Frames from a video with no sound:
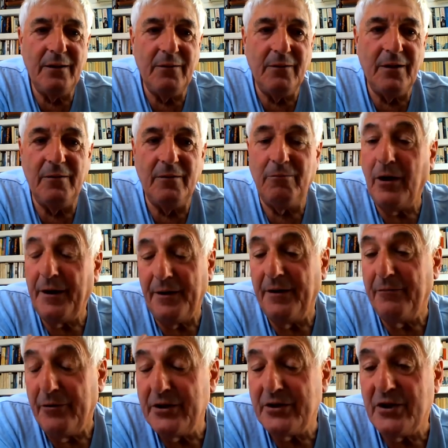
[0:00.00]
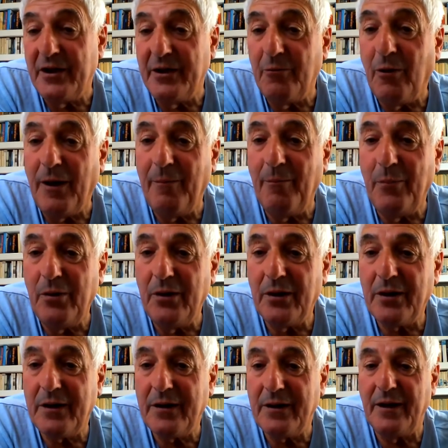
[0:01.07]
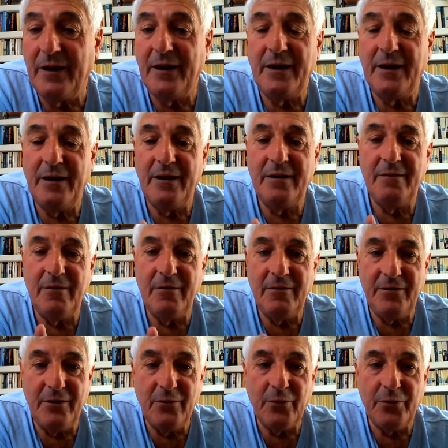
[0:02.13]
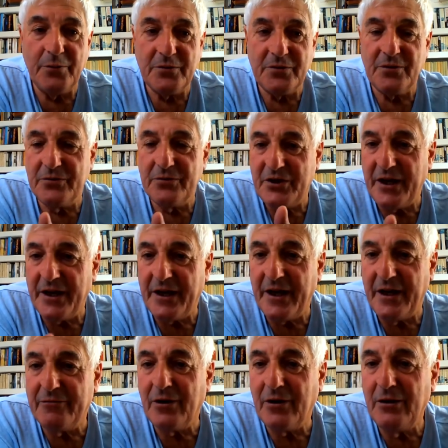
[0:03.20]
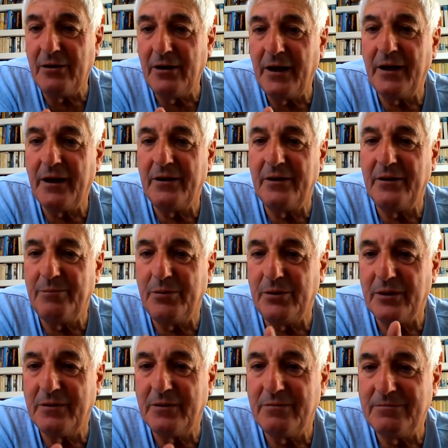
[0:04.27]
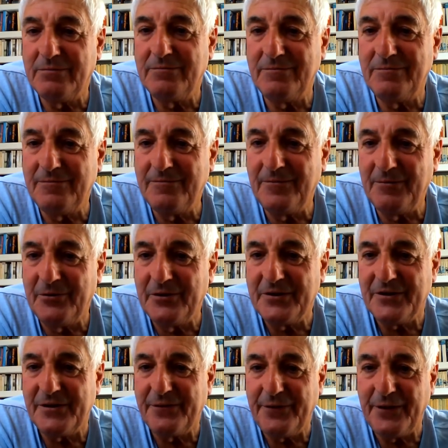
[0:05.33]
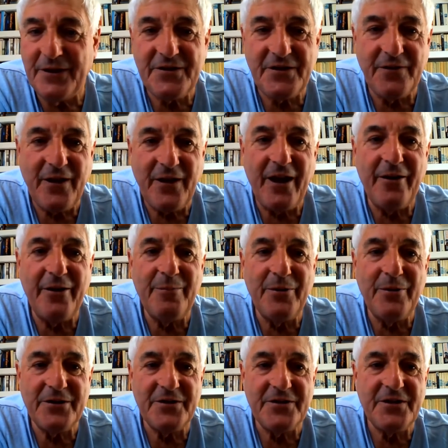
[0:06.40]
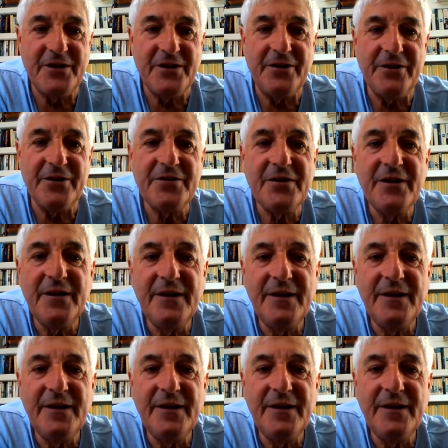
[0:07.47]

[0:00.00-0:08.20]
originally one book, or the author was called J.K. Rowling, and the book was the first of the Harry Potter series,